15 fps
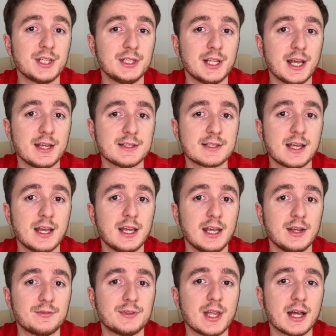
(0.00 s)
days
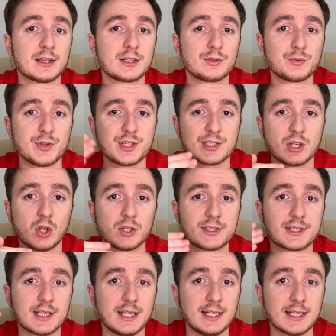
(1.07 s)
if that
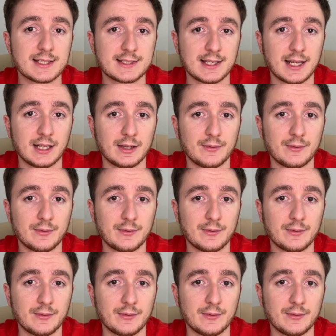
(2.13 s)
results in a sale.